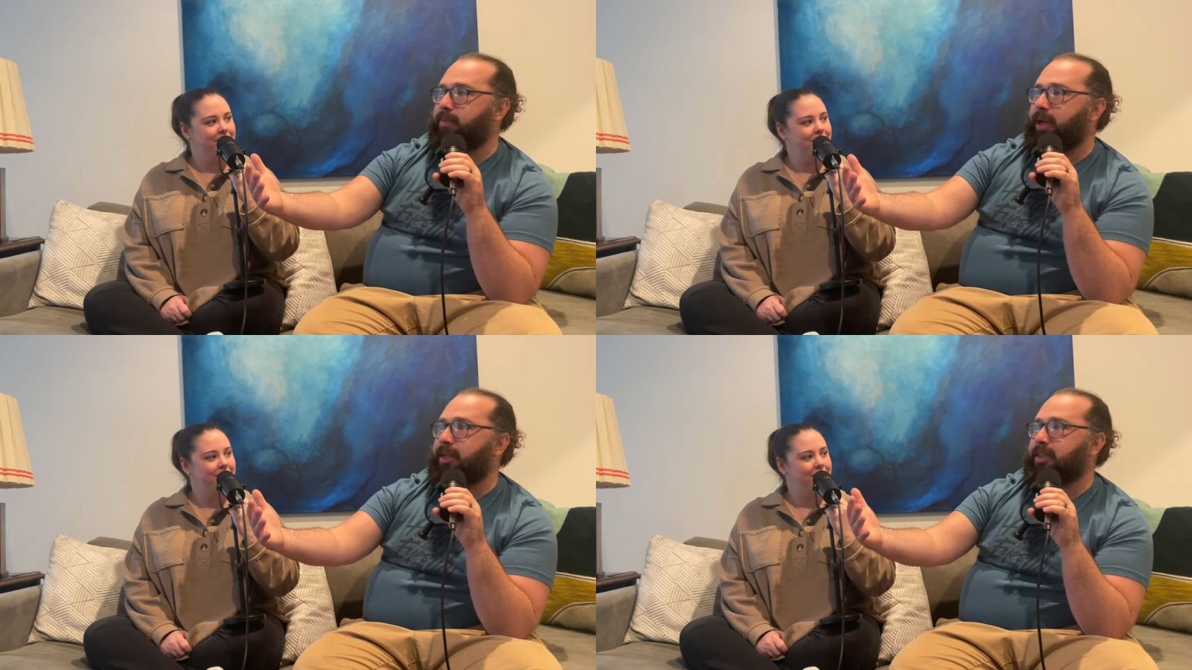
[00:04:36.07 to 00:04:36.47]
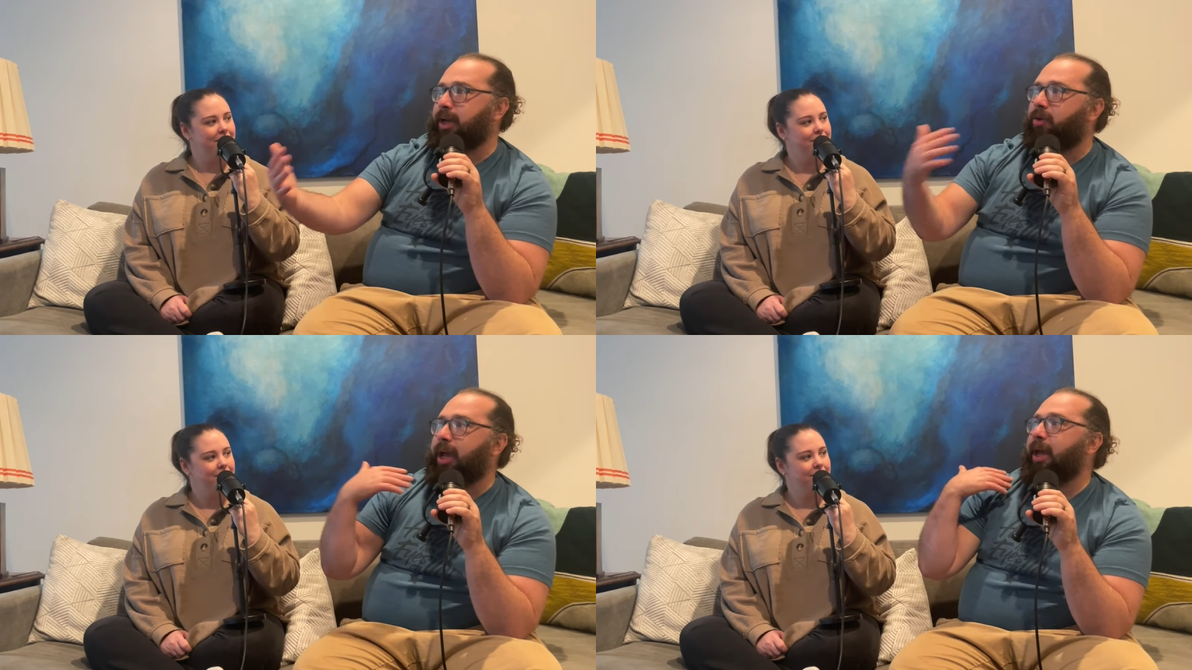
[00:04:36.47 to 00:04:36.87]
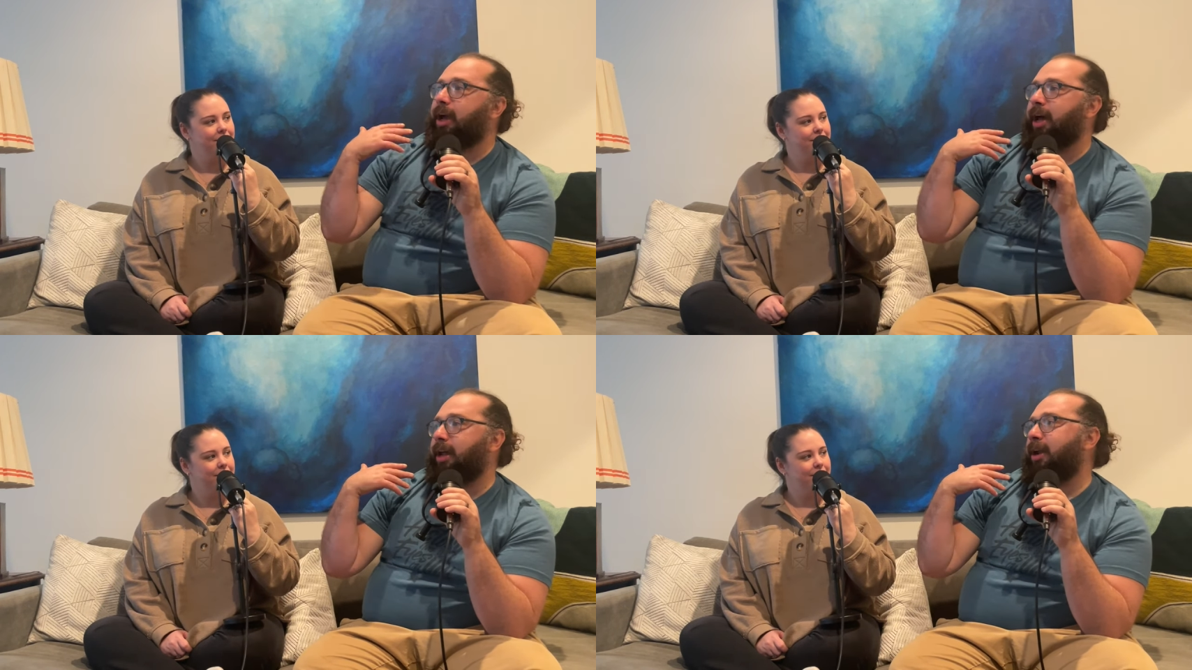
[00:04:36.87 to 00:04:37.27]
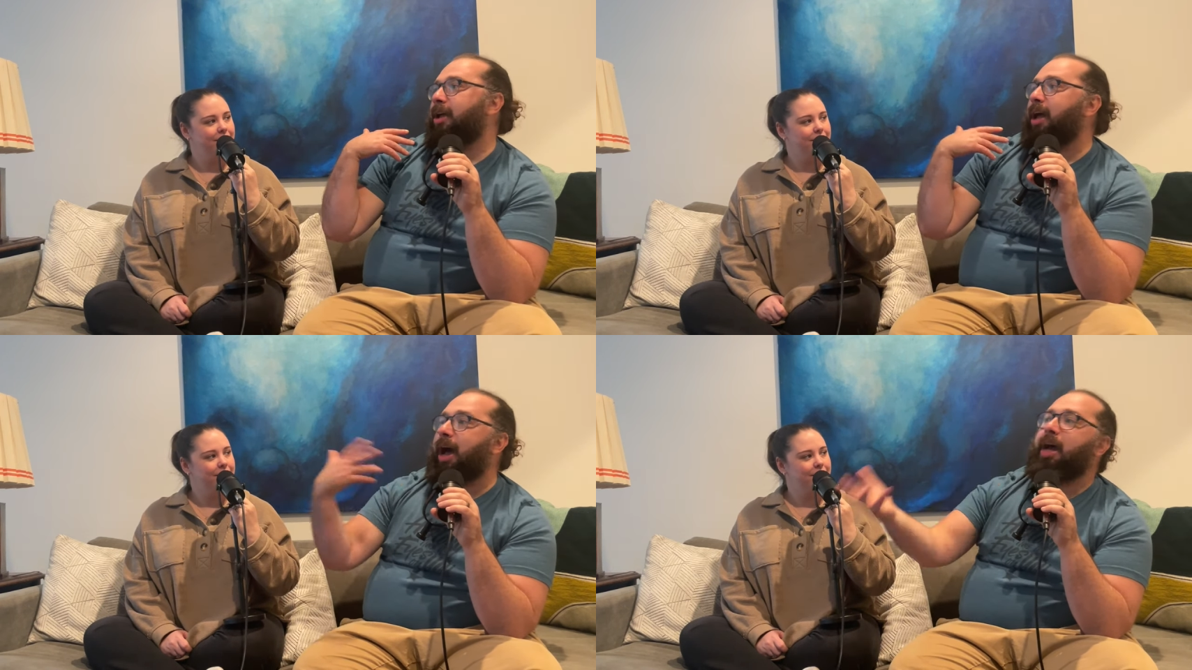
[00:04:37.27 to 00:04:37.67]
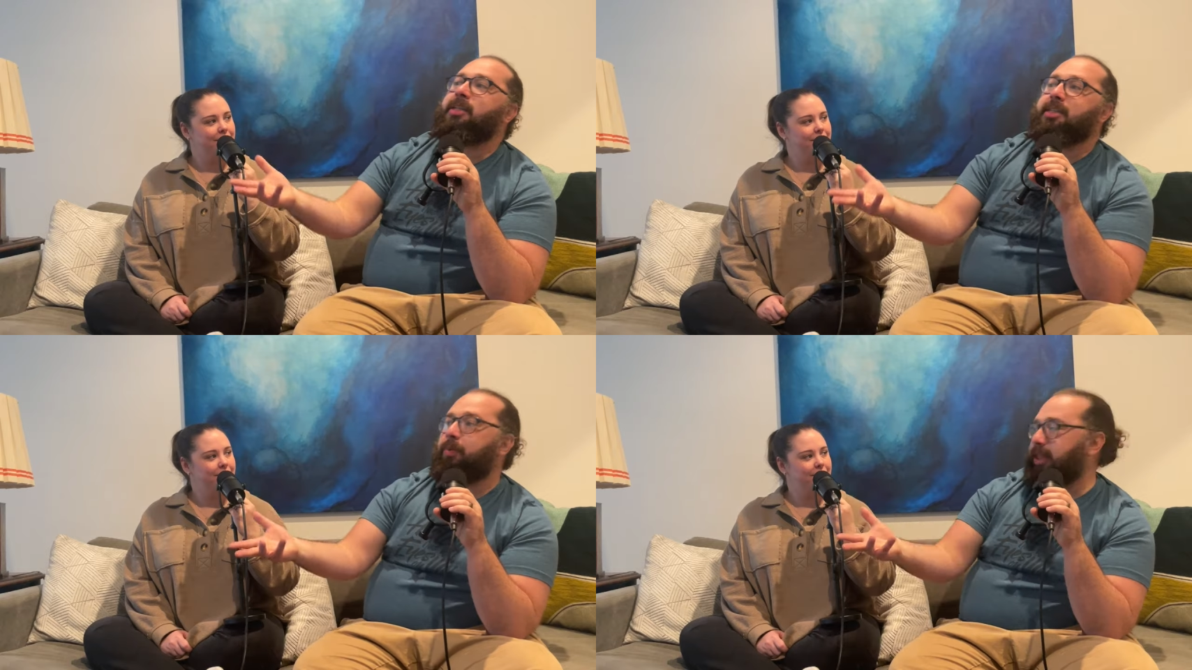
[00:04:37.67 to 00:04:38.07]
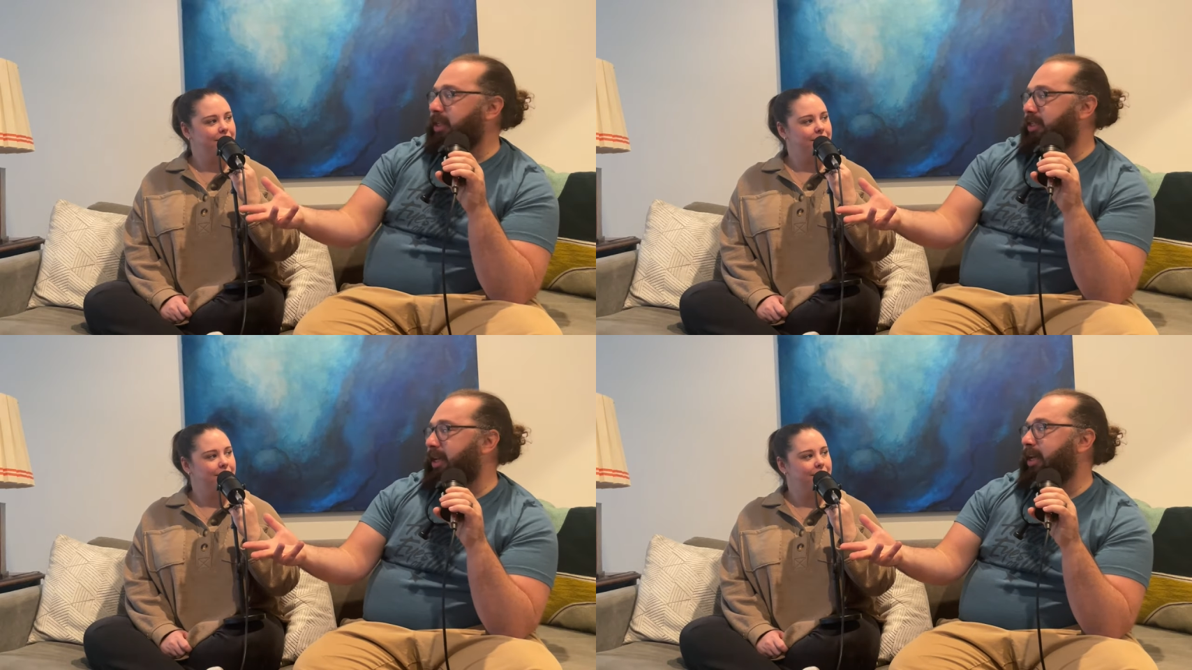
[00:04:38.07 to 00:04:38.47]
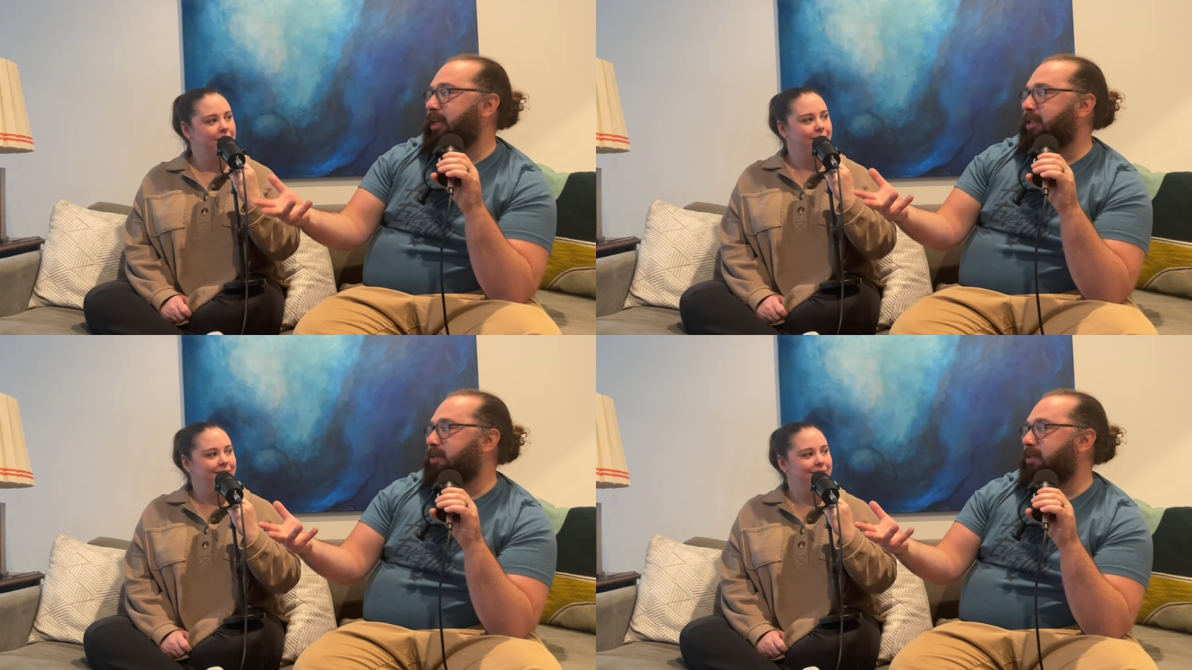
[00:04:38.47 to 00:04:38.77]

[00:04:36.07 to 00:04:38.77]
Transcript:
Speaker 1: and it's like okay i i see what this is